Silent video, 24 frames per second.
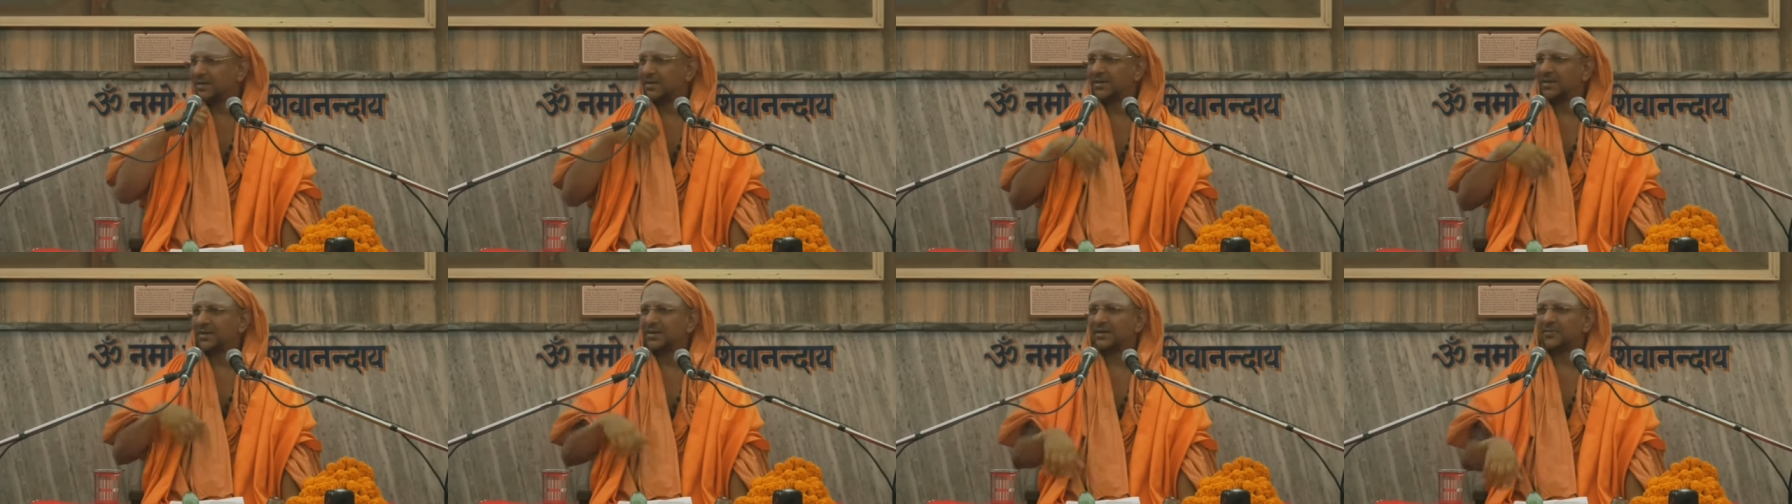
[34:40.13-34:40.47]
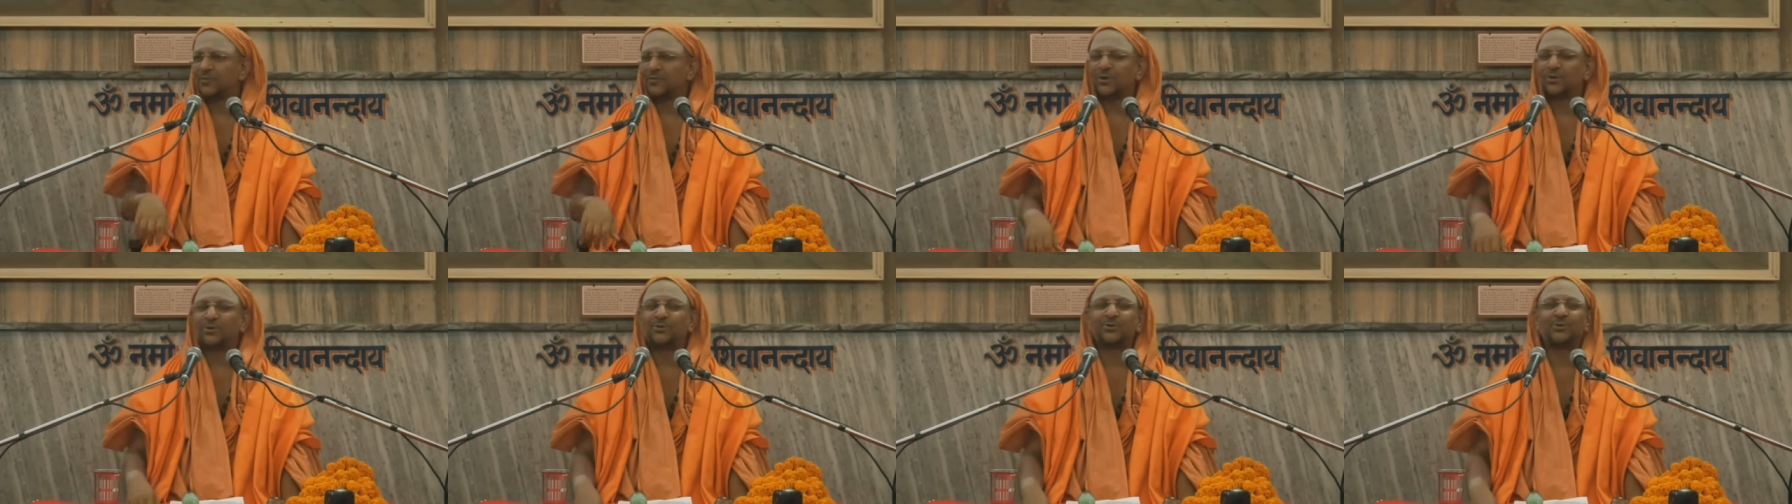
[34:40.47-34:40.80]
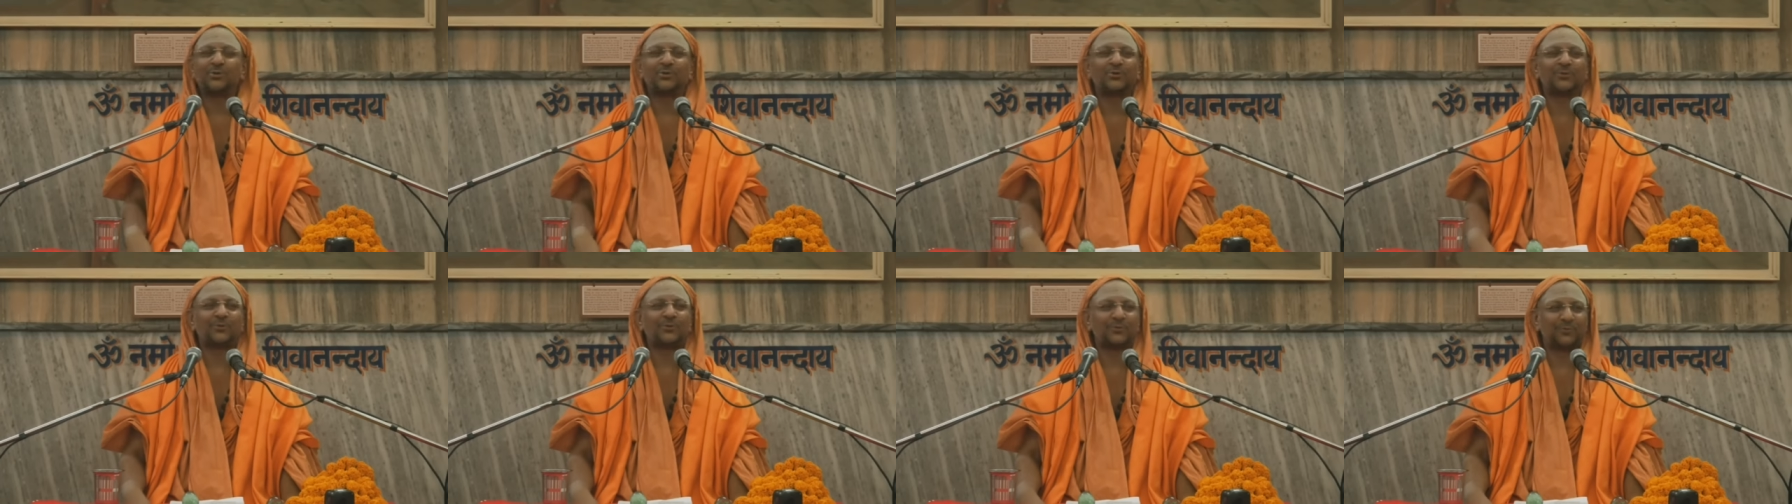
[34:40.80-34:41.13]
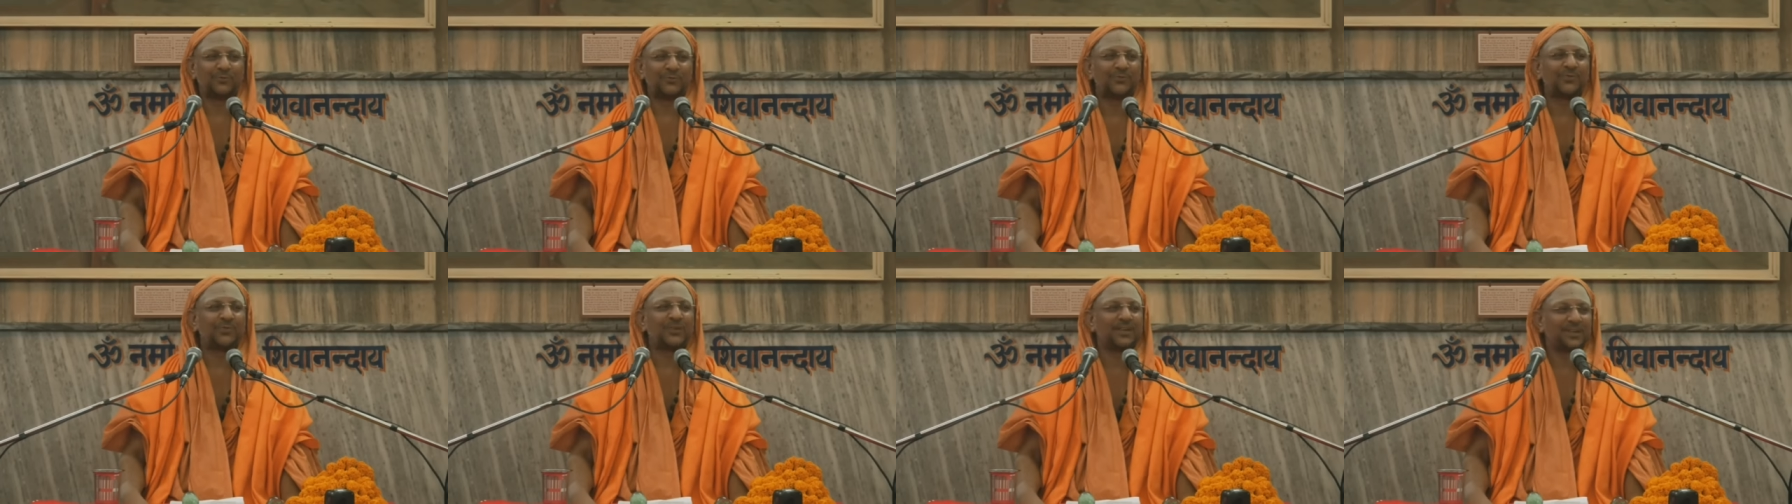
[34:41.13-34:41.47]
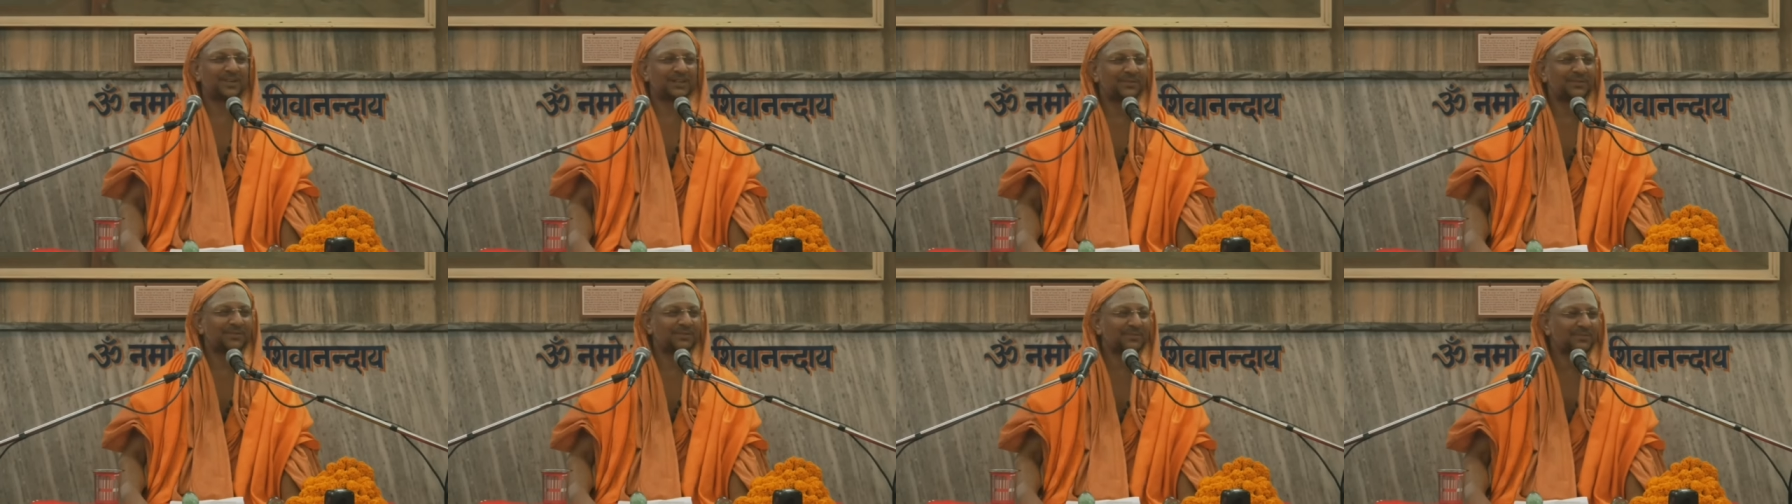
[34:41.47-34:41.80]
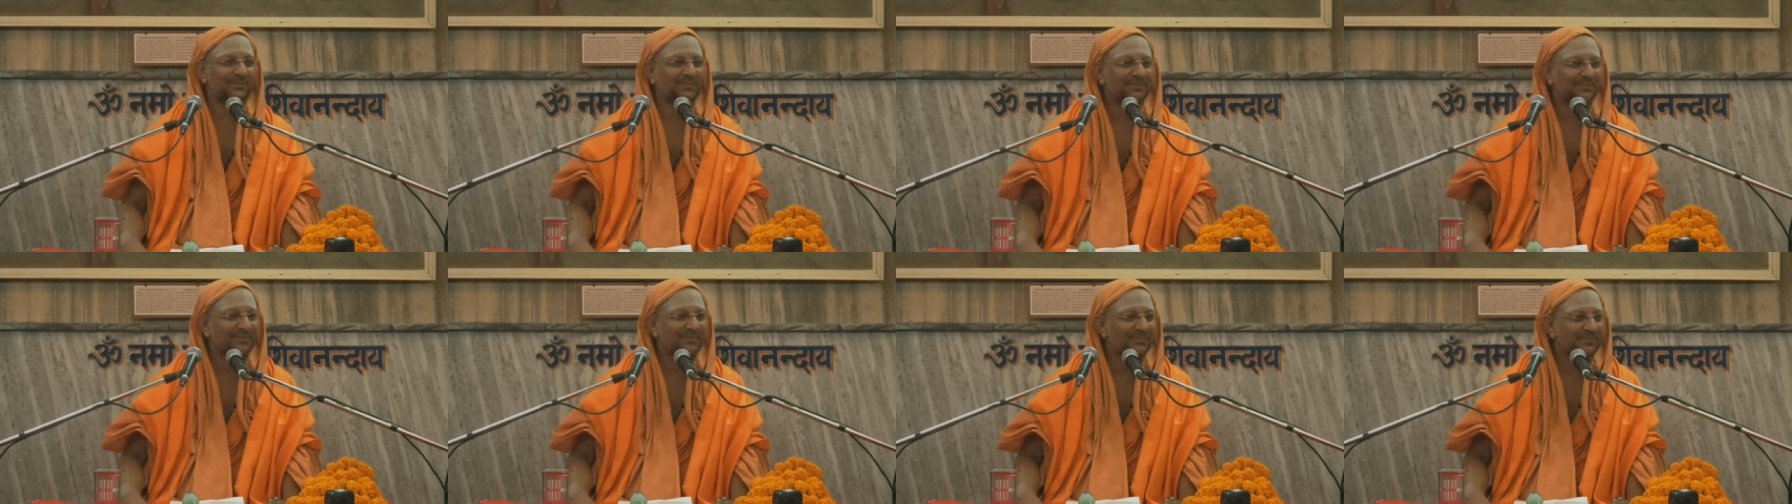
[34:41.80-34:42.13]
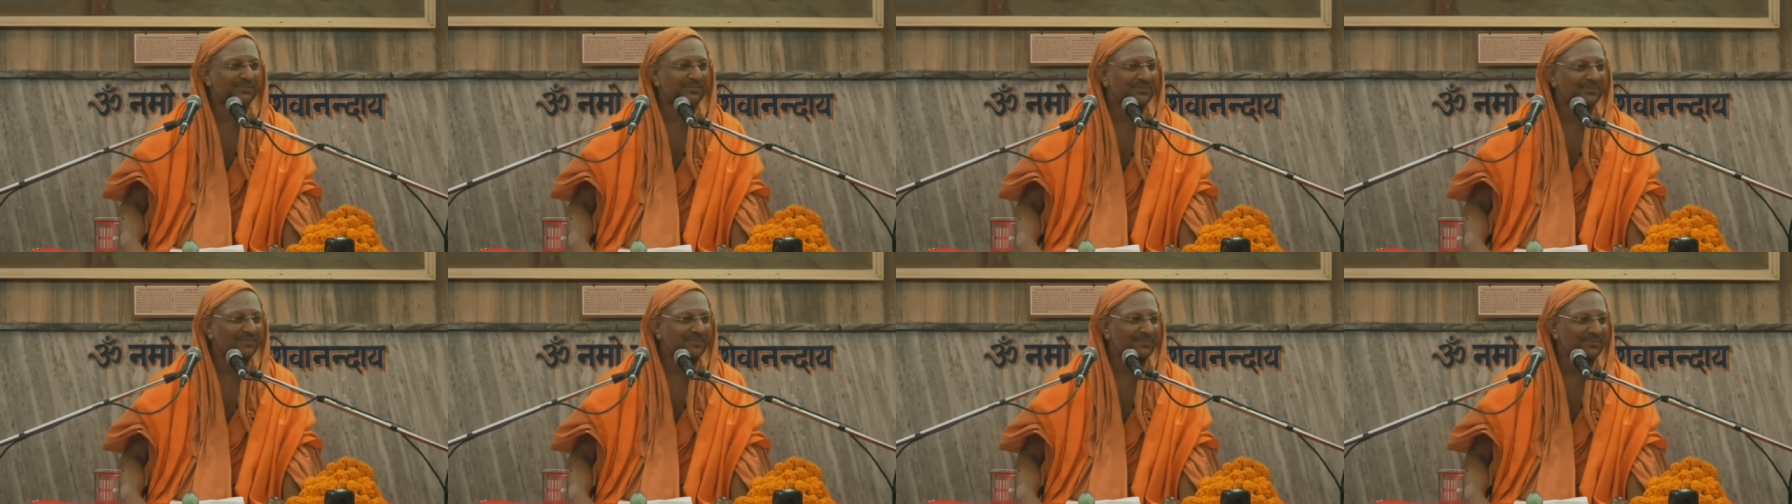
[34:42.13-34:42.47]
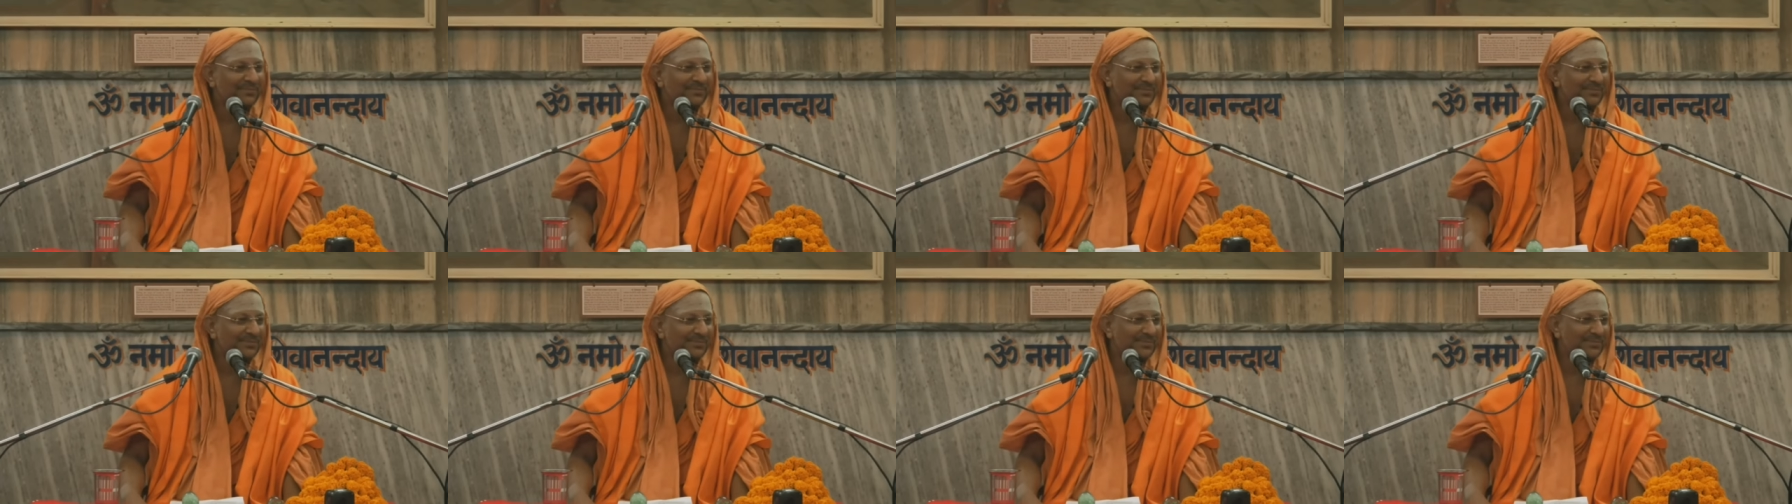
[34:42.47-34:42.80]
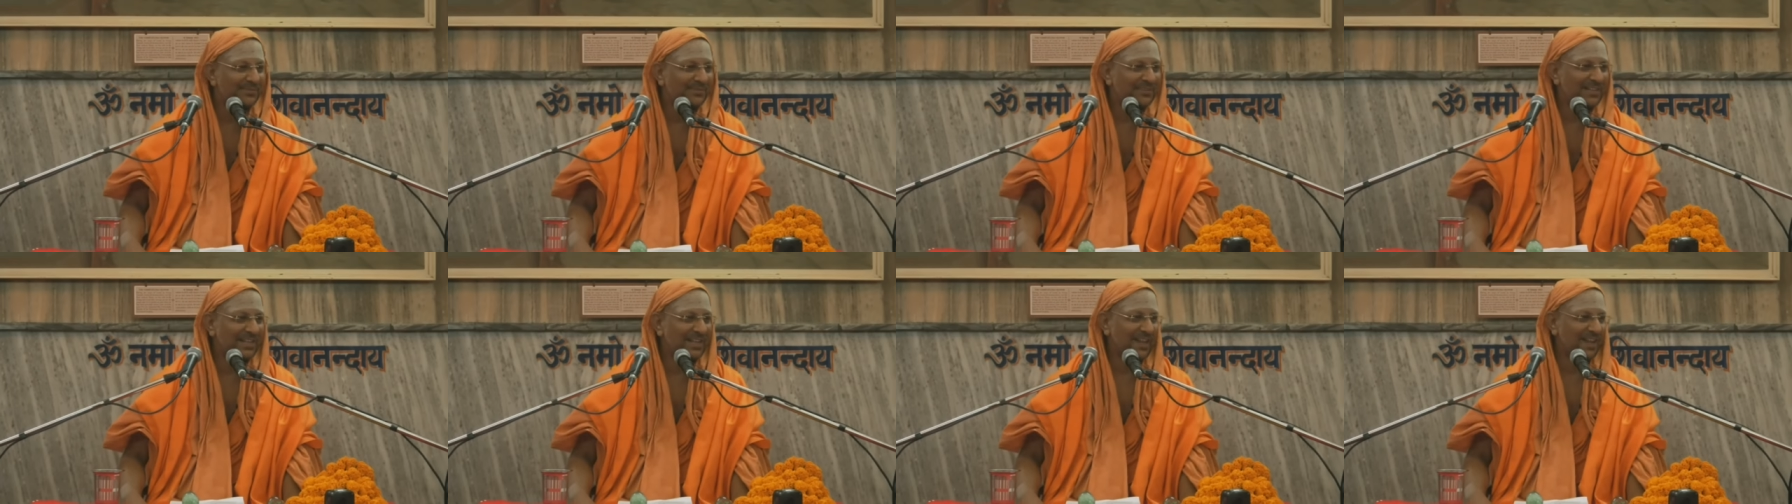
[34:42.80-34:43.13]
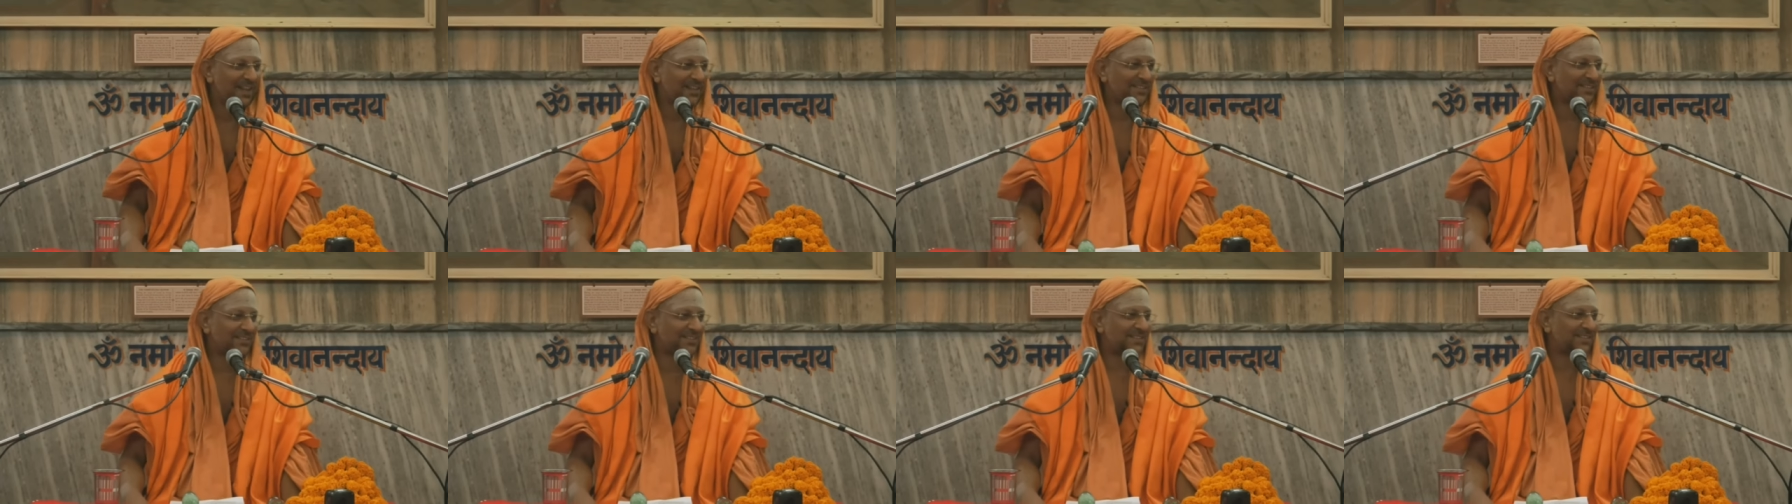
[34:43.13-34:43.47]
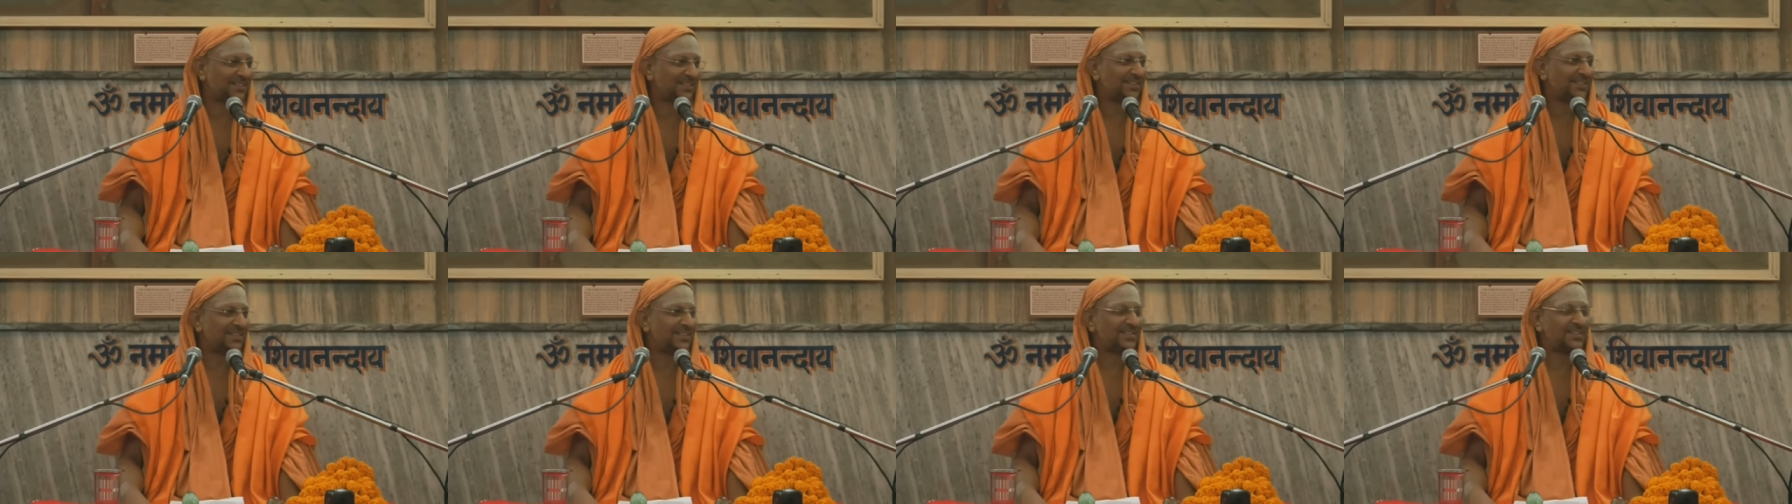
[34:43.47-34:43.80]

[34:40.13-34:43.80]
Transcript: Uh, what do you feel? He asked.